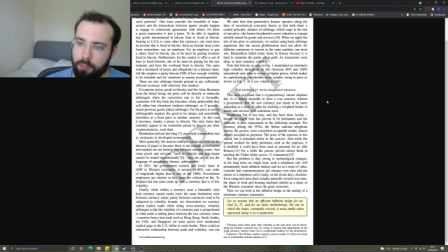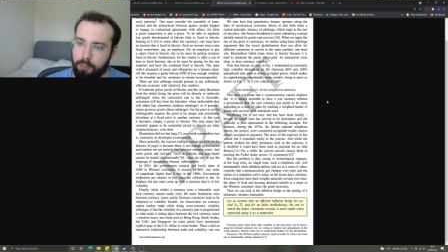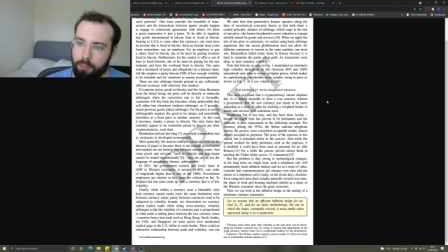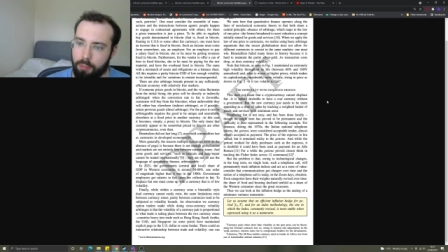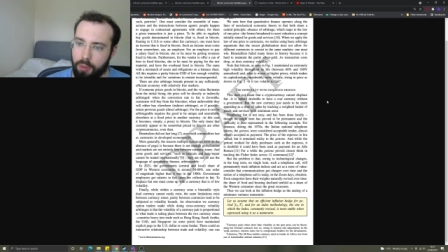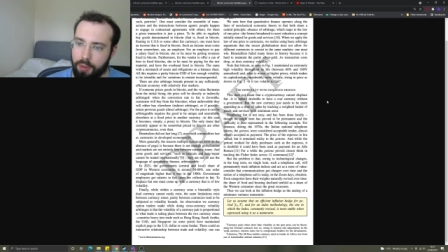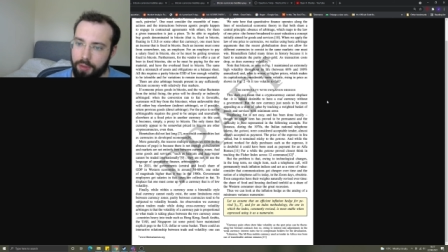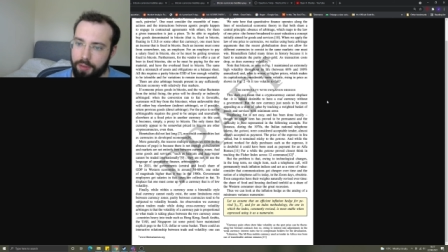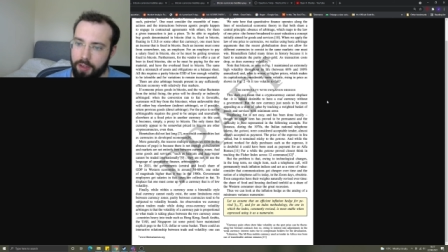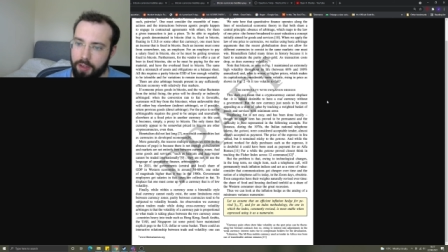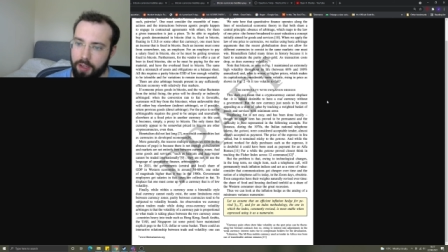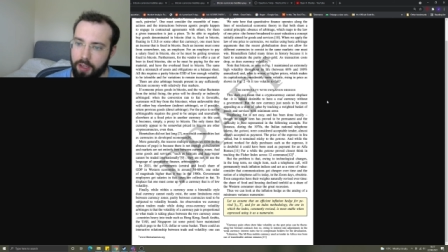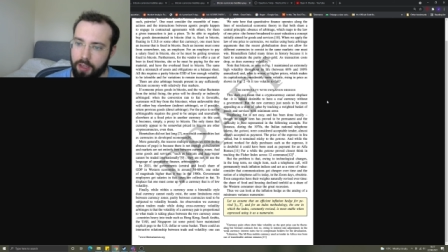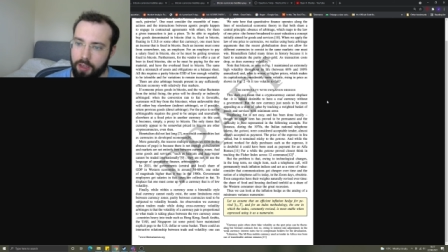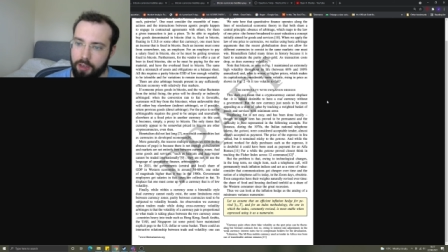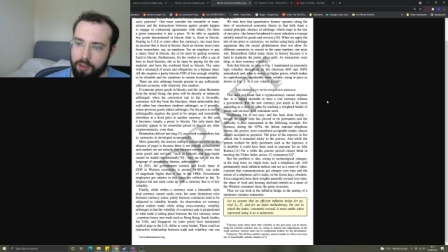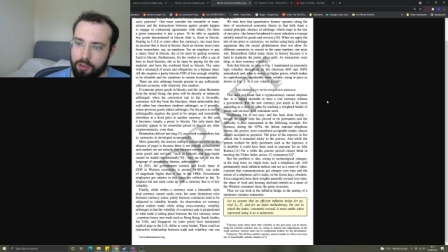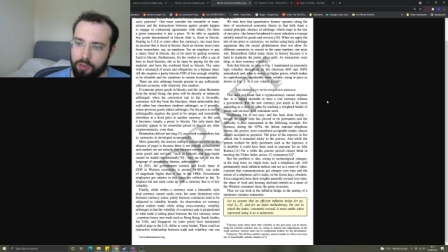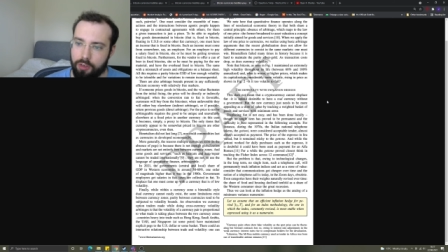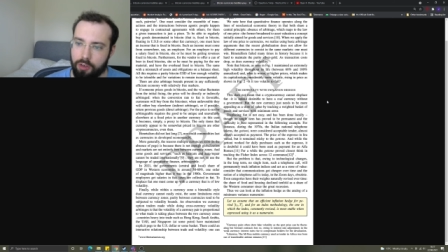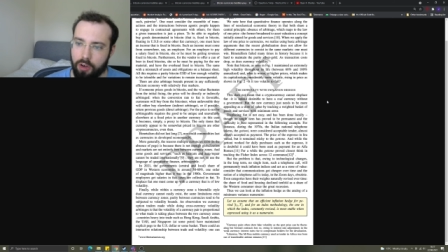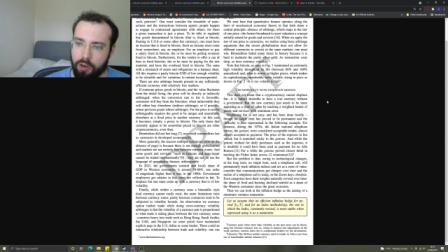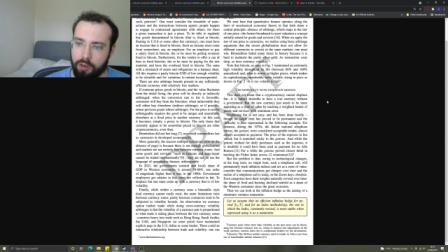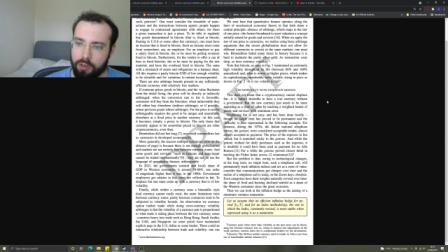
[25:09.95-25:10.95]
but the
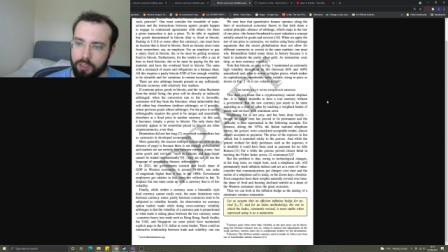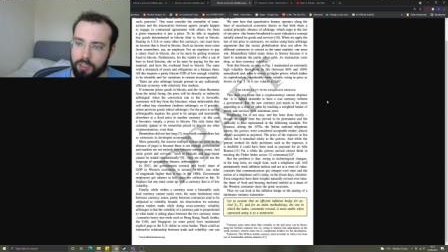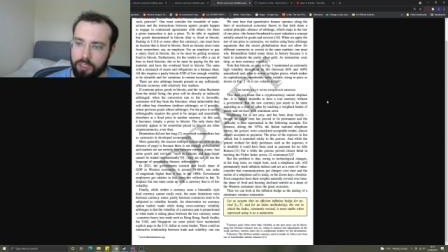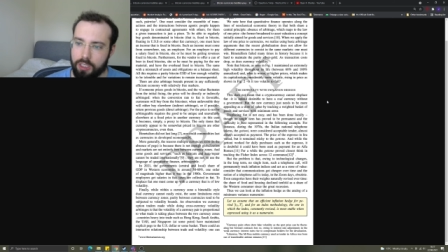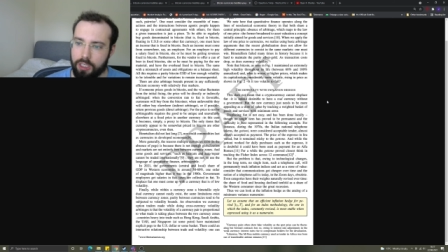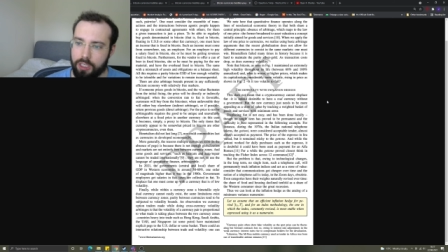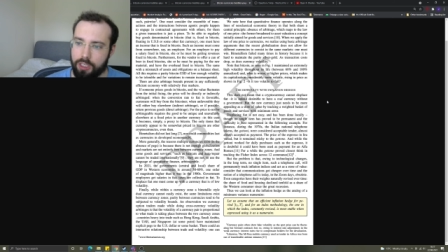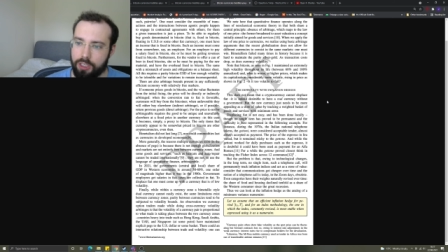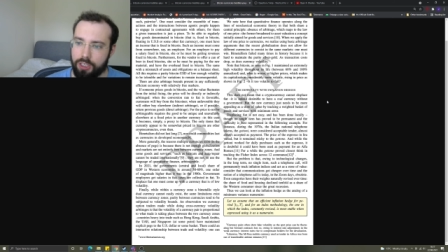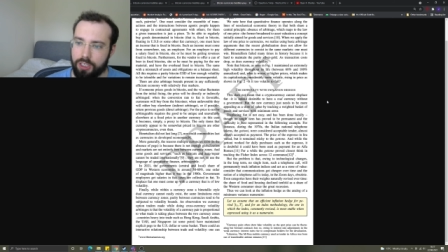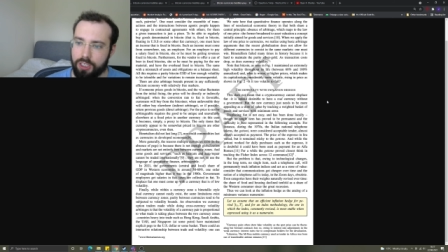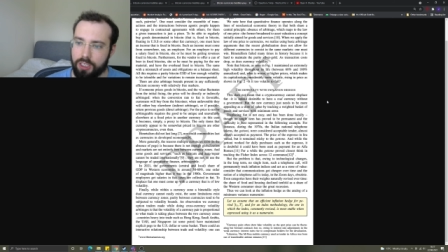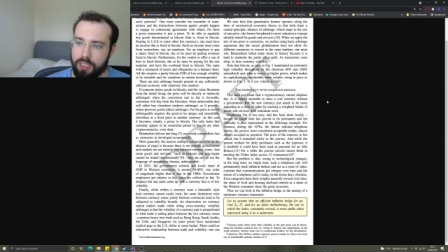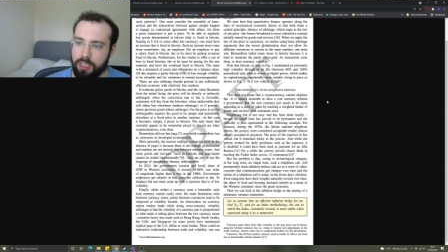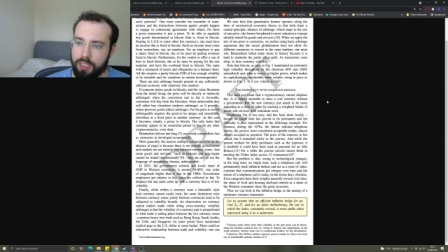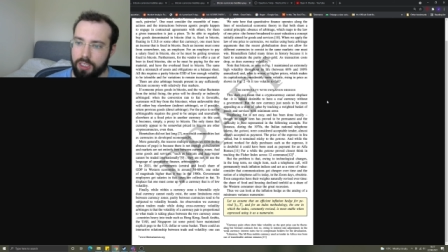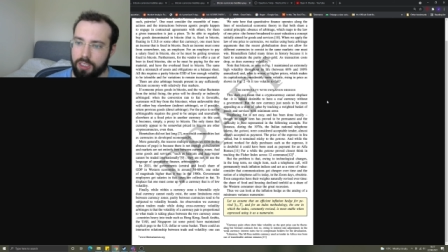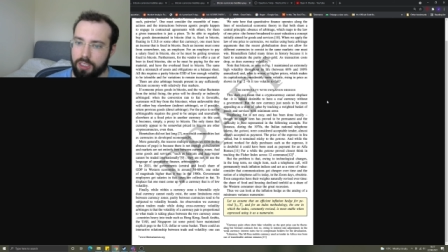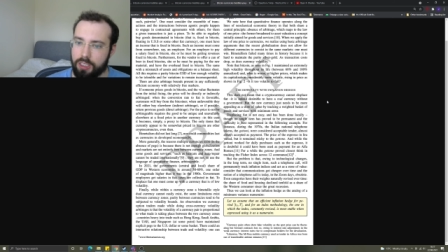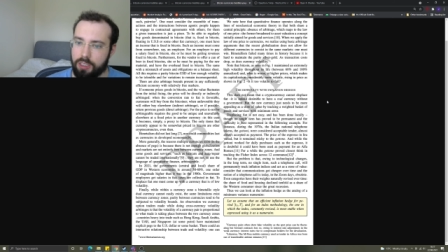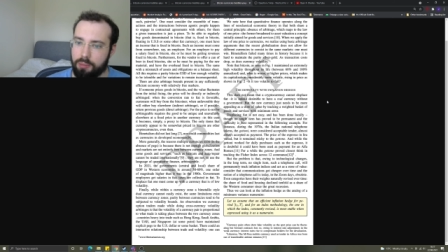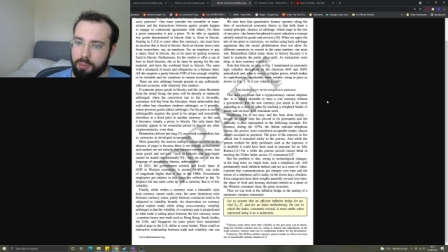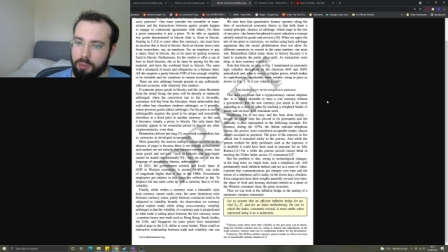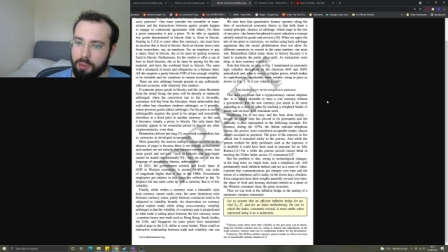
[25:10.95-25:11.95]
new currency just
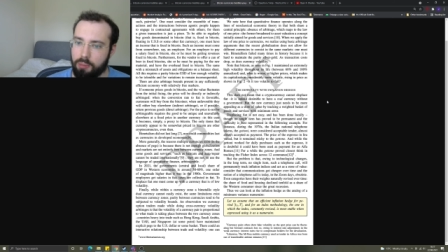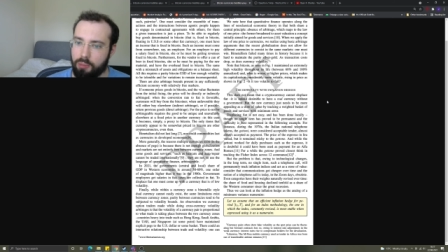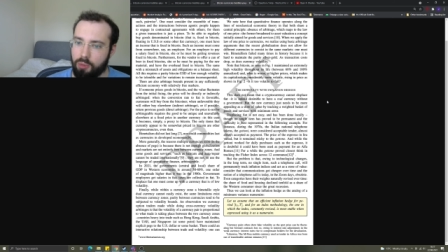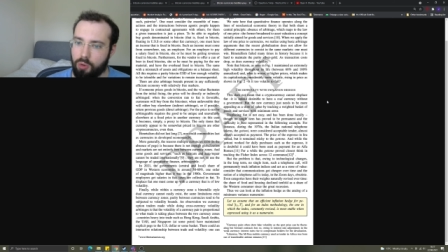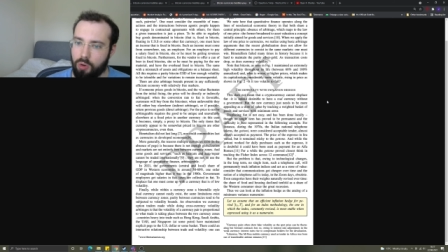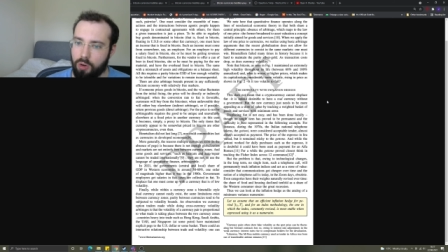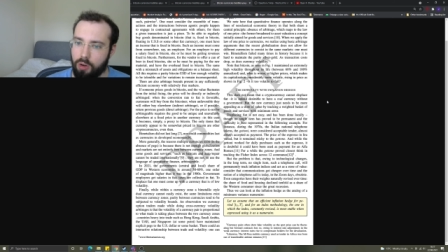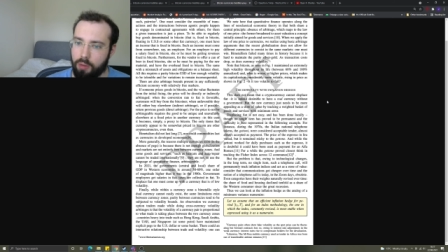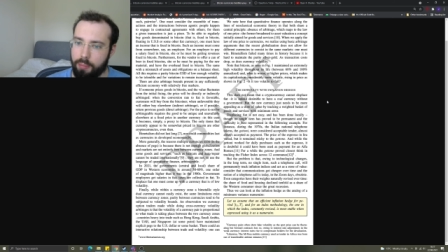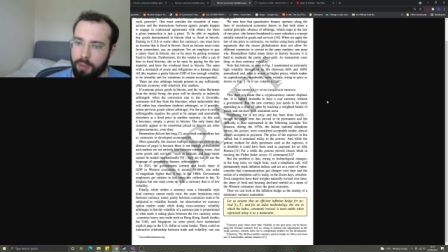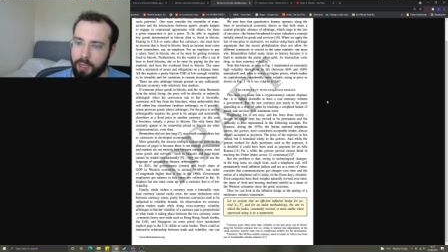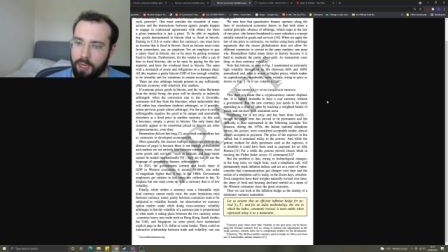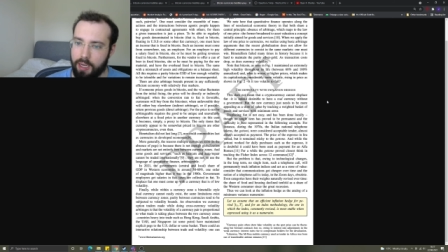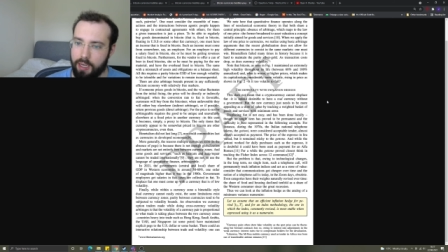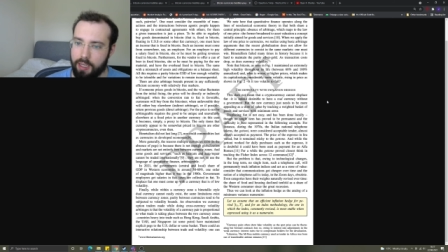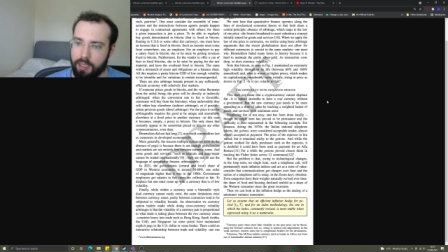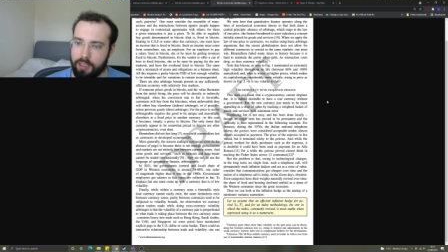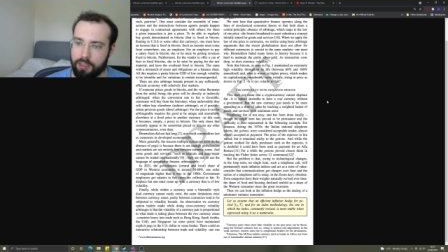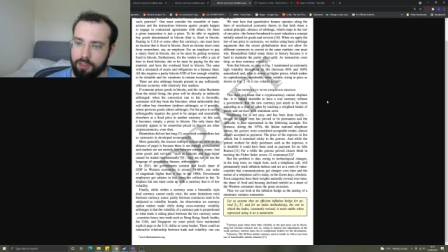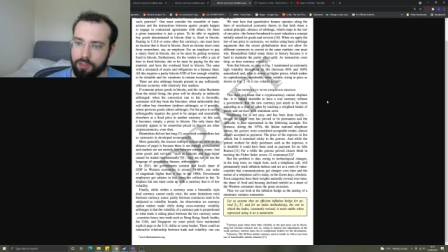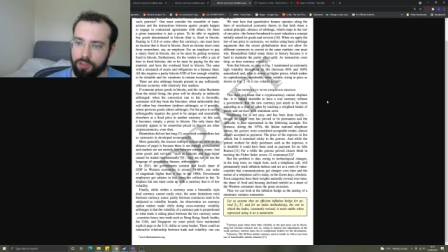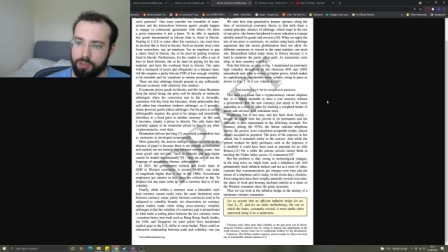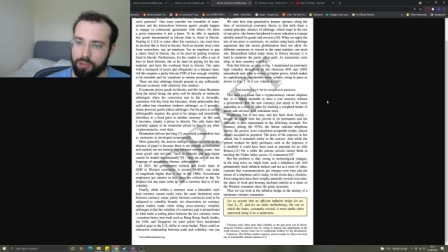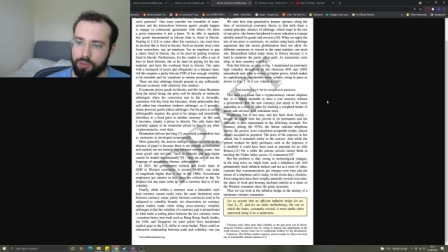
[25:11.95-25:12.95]
needs to be more appealing
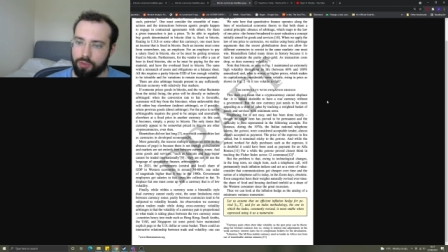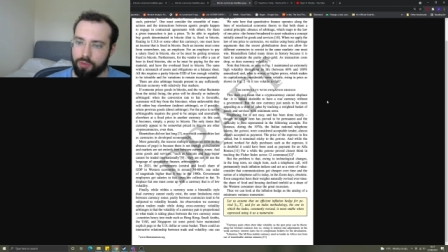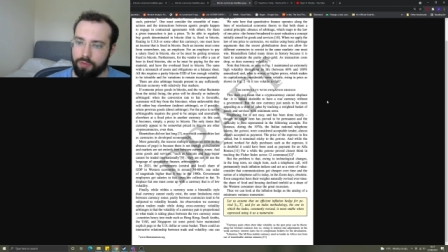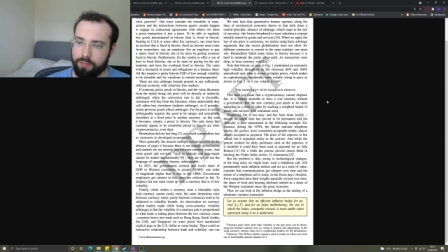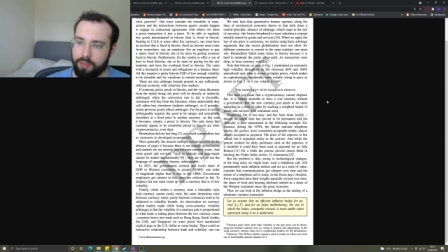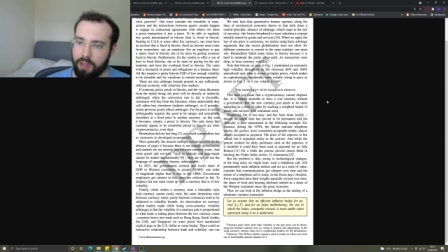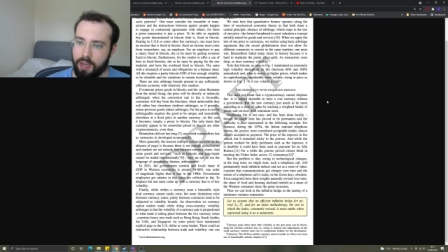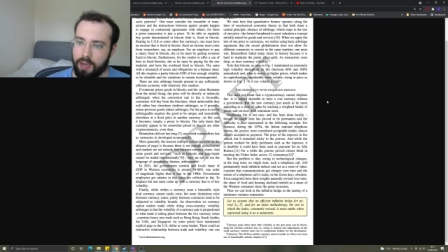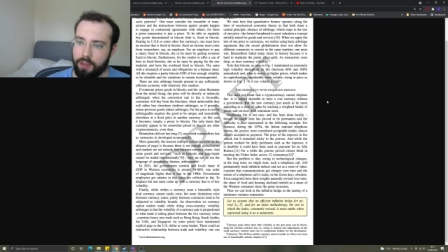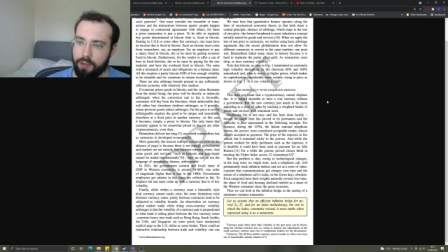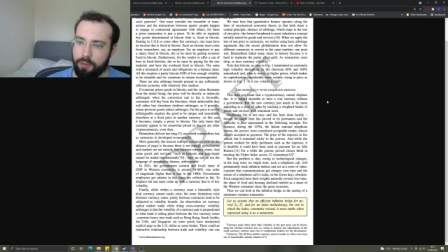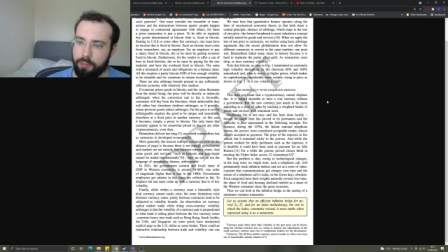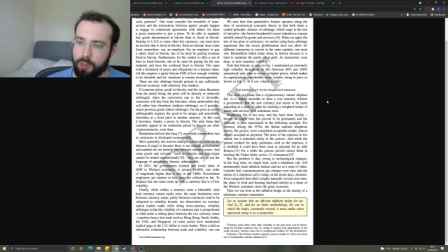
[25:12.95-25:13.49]
as a store of value